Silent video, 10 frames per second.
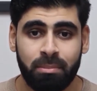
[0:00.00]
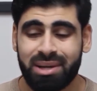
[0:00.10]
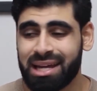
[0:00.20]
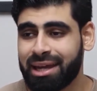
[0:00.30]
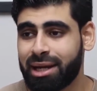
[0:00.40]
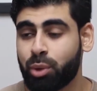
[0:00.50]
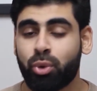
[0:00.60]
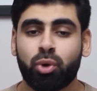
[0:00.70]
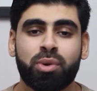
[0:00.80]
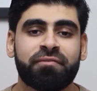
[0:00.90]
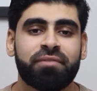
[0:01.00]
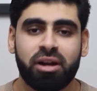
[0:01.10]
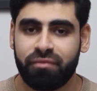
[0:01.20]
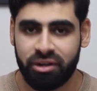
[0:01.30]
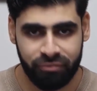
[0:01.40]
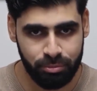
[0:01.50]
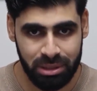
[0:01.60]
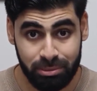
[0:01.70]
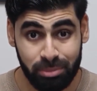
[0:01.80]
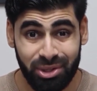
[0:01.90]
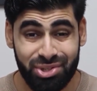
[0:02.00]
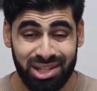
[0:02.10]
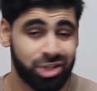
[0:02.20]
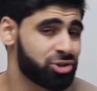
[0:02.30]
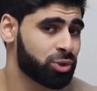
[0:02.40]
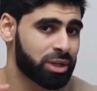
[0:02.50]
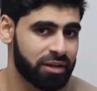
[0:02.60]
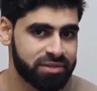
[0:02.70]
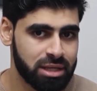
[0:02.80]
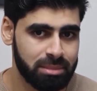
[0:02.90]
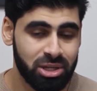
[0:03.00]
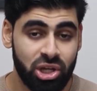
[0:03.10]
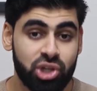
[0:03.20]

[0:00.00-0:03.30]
But again, I work with very few people because I literally don't have time.